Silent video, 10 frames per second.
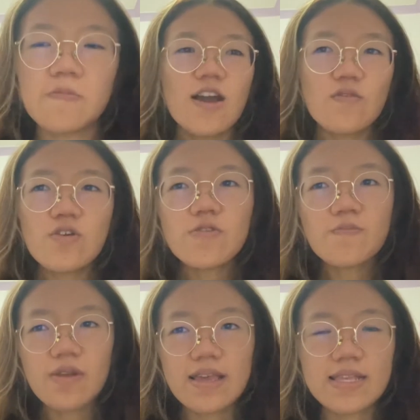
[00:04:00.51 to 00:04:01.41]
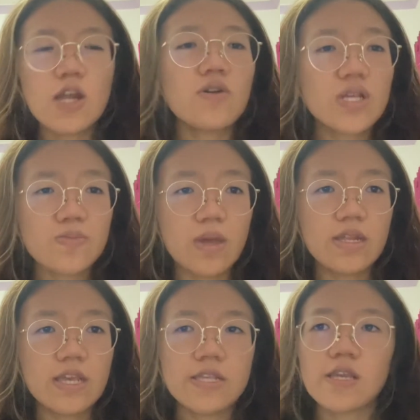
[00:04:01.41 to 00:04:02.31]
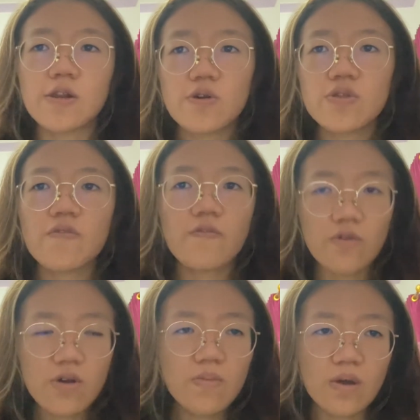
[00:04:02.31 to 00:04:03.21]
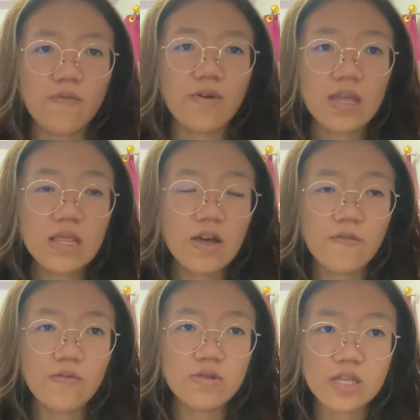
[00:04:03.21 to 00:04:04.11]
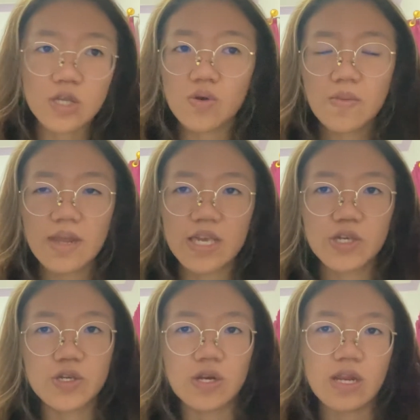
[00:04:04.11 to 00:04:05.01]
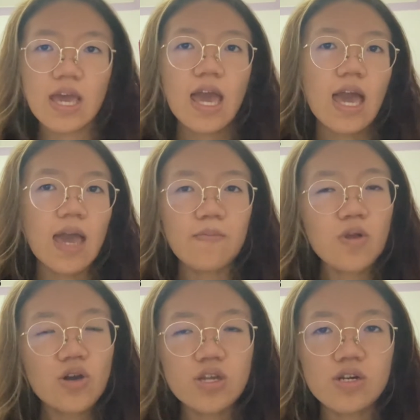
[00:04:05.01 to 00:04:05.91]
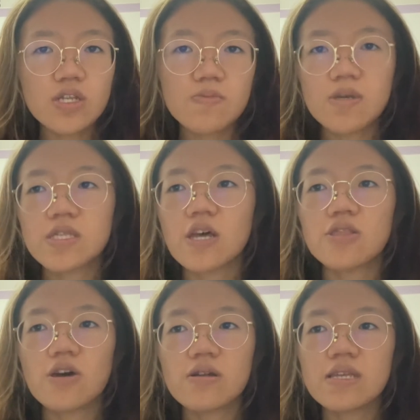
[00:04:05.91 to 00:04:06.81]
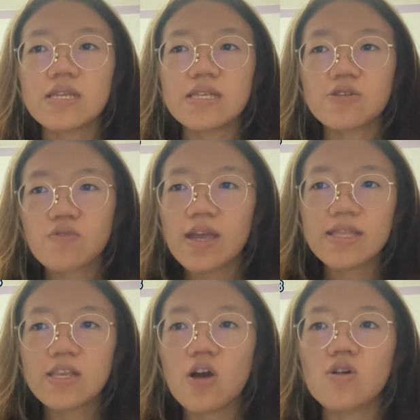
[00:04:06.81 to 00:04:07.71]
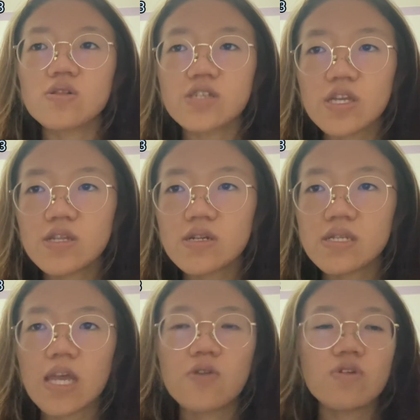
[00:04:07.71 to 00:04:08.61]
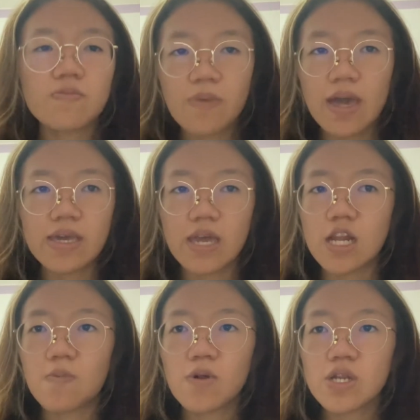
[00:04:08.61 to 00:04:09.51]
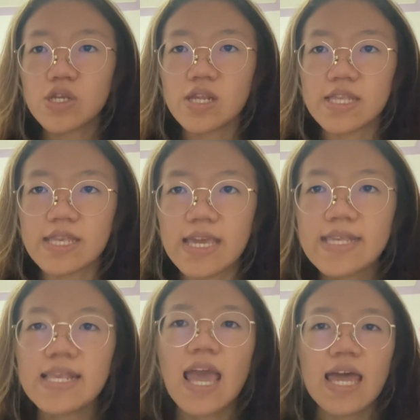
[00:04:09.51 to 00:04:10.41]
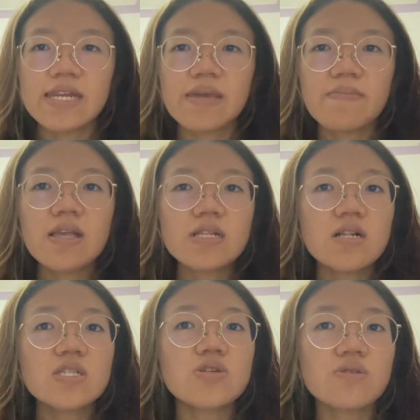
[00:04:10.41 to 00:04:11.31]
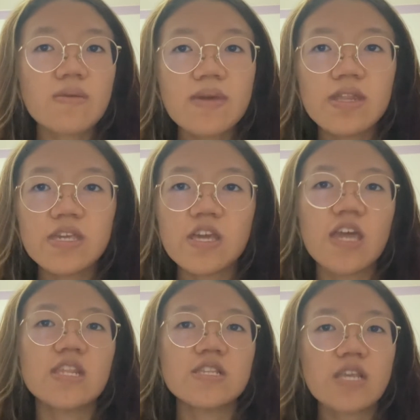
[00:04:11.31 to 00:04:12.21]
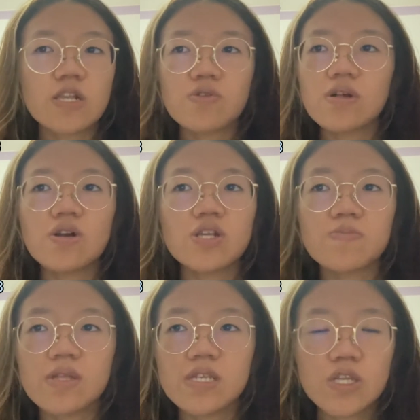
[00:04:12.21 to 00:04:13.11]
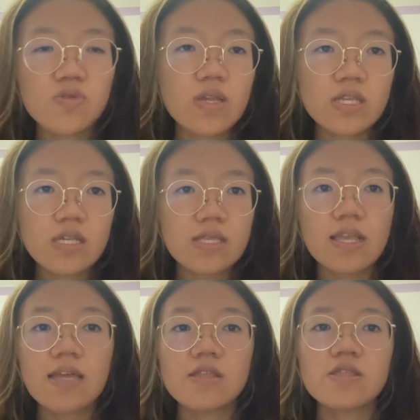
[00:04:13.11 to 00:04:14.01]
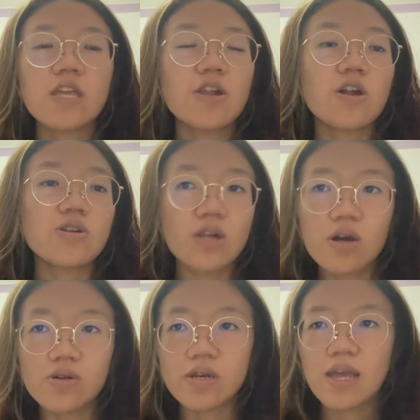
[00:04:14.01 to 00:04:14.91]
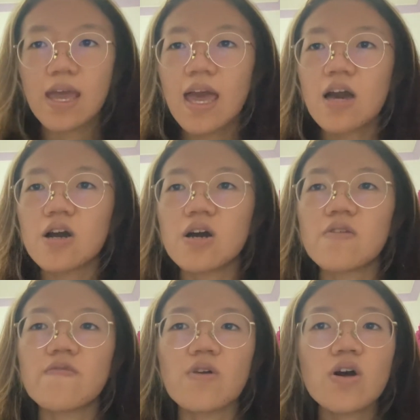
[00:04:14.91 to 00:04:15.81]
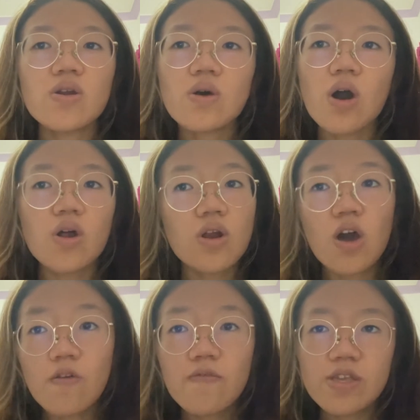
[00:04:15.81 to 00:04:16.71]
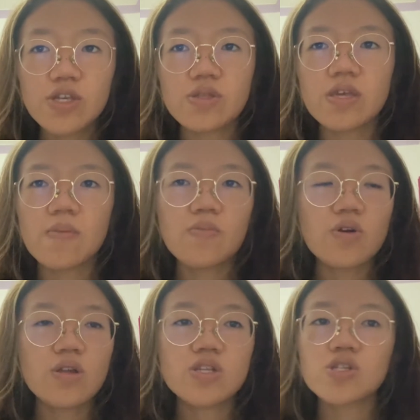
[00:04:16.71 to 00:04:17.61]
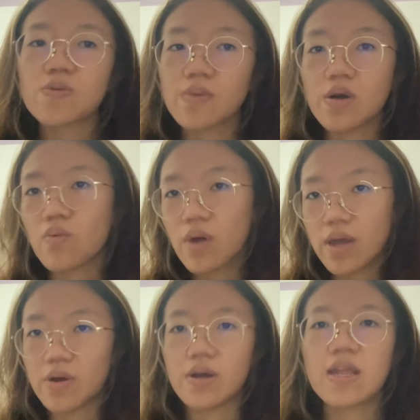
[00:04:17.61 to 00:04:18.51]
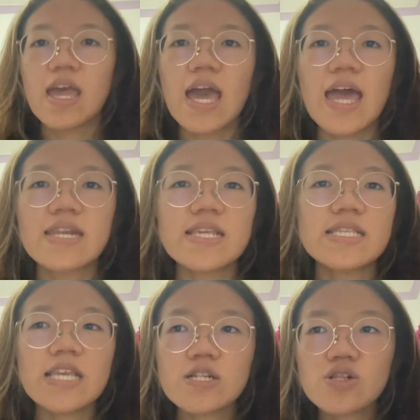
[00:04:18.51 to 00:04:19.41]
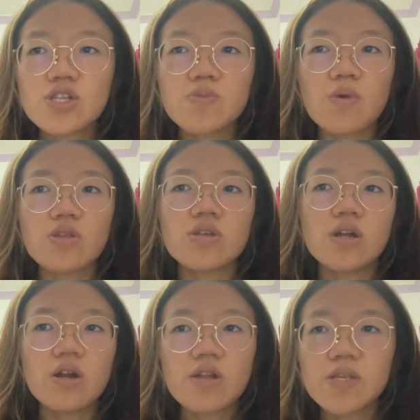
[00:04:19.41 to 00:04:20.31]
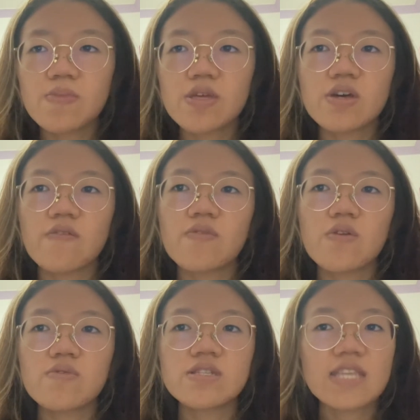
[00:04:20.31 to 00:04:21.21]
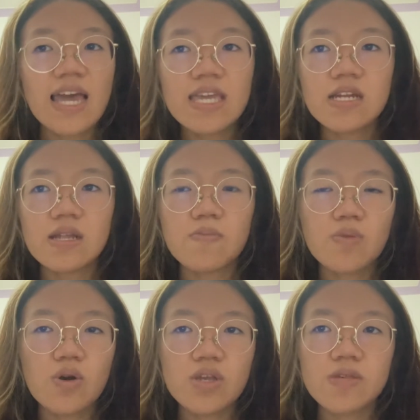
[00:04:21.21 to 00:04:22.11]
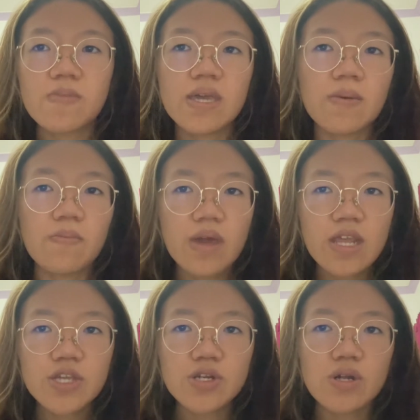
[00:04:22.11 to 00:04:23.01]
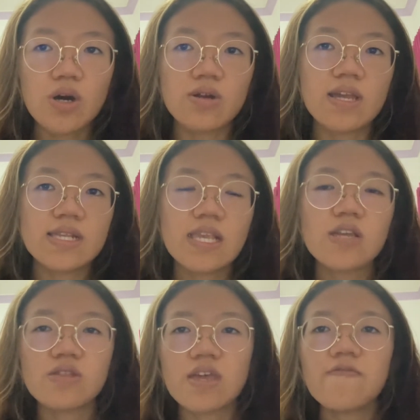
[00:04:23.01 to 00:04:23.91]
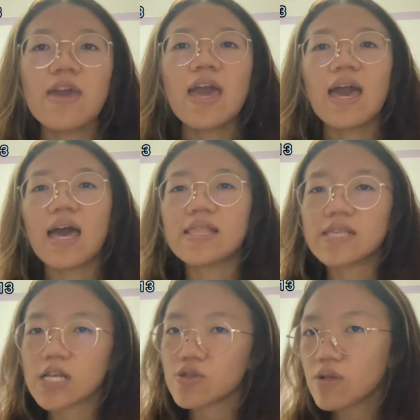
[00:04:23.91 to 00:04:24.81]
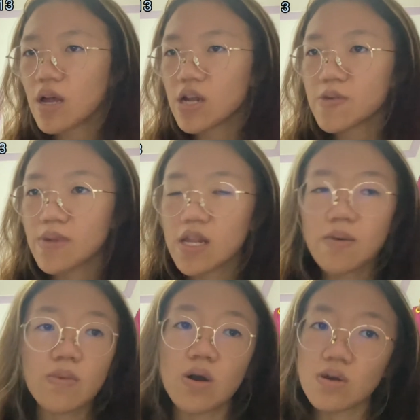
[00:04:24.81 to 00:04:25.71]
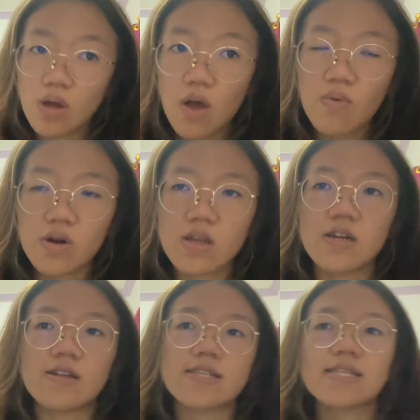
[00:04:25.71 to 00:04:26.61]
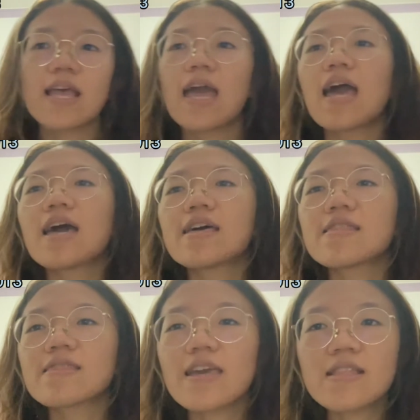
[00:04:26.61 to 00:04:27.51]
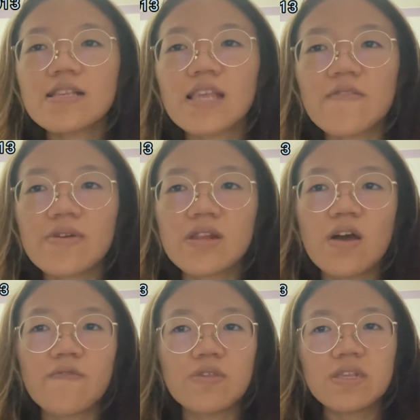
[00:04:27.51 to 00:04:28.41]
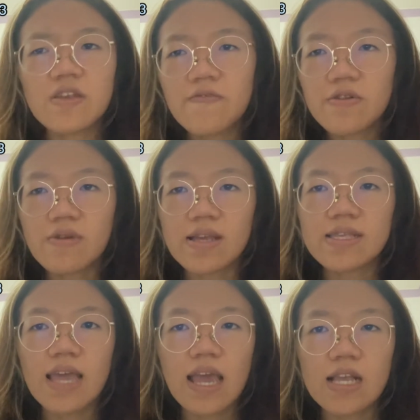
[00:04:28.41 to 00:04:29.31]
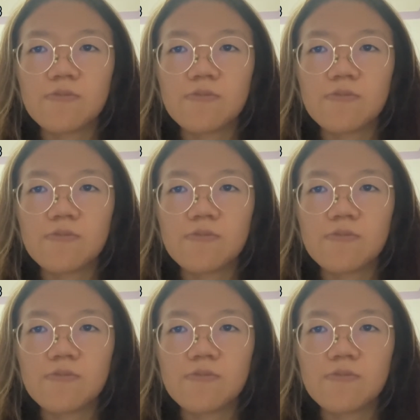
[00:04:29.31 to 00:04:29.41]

Workplace harassment is another form of unlawful discrimination. Employers must not only grant all genders equal pay and opportunities, they must also remedy any sexual harassment situations that are known of or of which the employer should be aware. This includes both harassment of lower-tier employees by a manager or executive and sexual harassment among co-workers. Title 7 of the Civil Rights Act